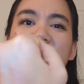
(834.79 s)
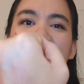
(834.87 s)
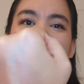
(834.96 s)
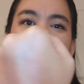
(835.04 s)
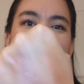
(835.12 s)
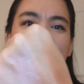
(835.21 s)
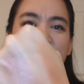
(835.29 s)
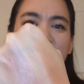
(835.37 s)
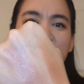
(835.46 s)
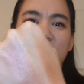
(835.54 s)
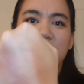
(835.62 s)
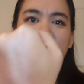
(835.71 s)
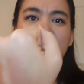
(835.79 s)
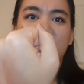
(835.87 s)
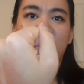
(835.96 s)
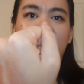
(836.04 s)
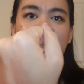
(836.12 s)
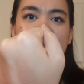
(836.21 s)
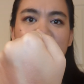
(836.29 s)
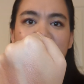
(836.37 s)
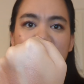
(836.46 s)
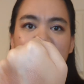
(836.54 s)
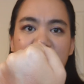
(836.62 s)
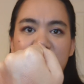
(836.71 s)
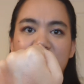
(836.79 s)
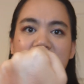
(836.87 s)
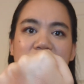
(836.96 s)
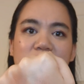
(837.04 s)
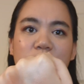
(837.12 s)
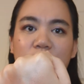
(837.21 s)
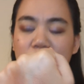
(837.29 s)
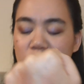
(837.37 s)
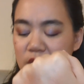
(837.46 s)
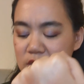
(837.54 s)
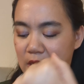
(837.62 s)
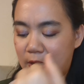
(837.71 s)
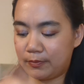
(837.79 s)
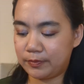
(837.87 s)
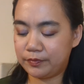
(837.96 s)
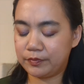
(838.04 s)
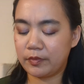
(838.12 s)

So it's just been a really, really frustrating shade. So this is, both of them are the same.